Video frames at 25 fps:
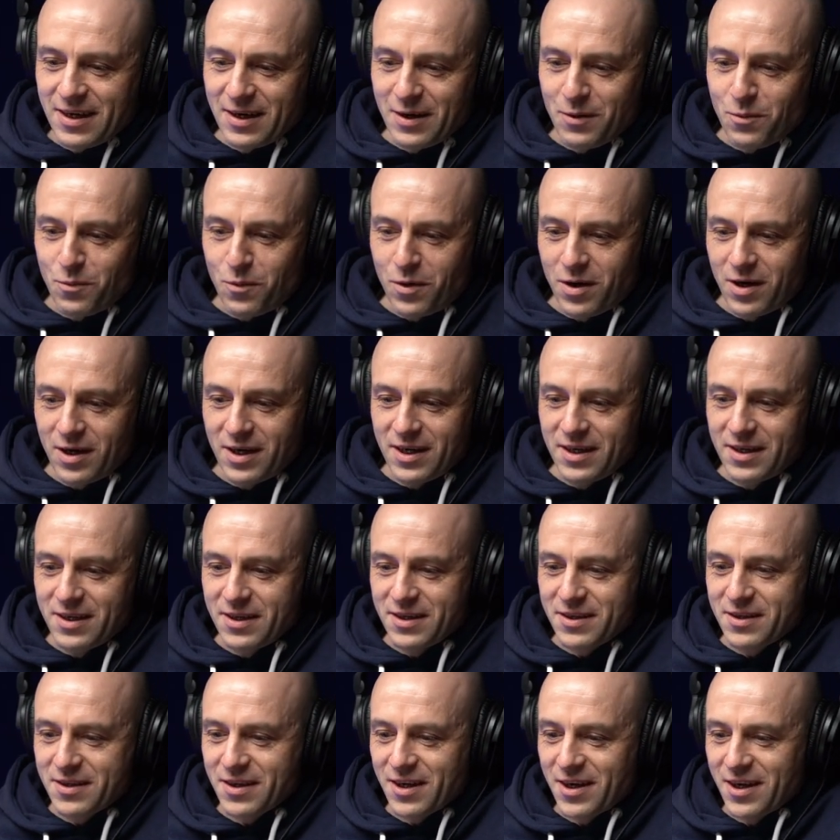What
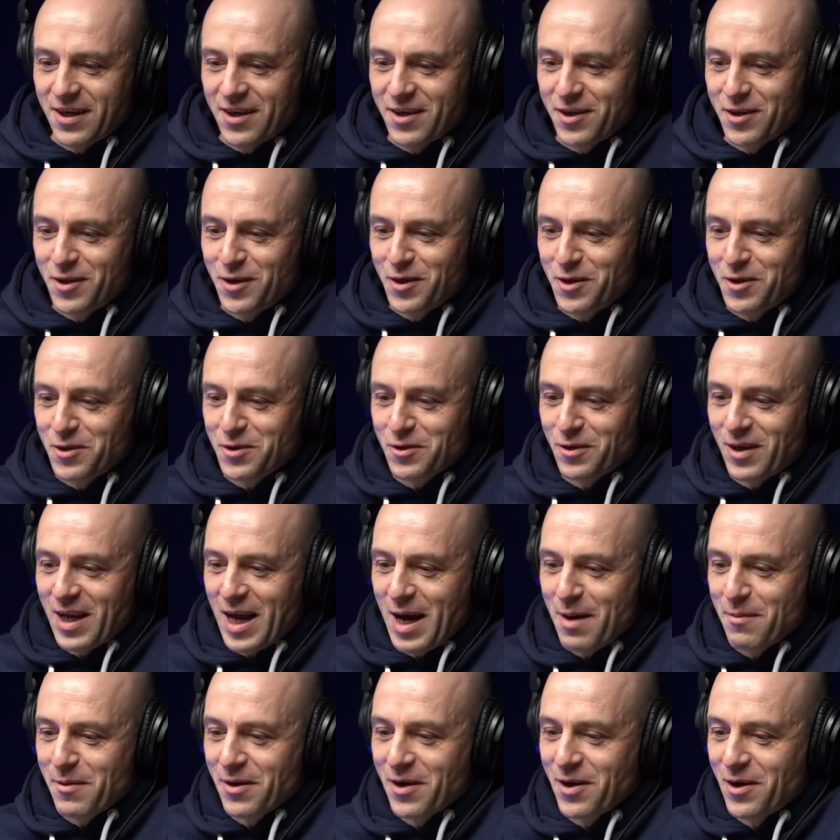is an unusual
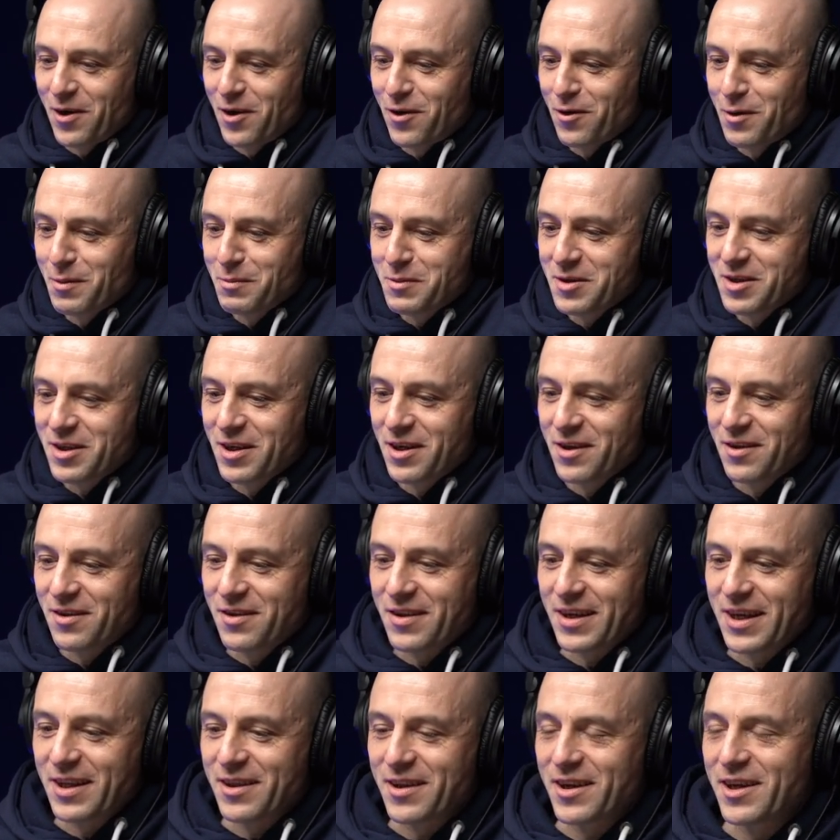habit or absurd
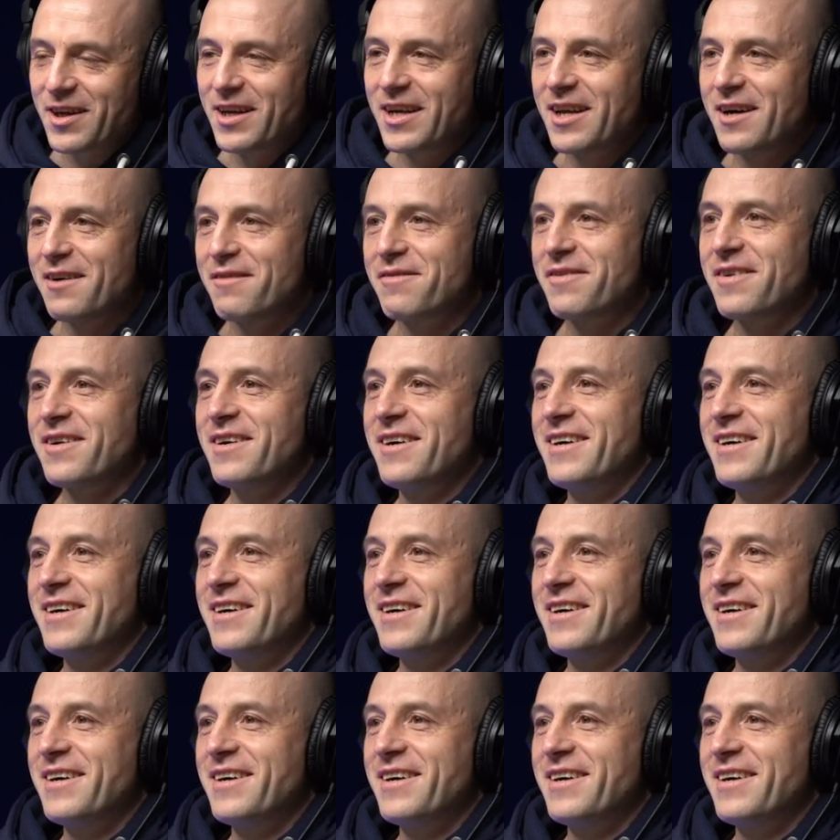thing that you love?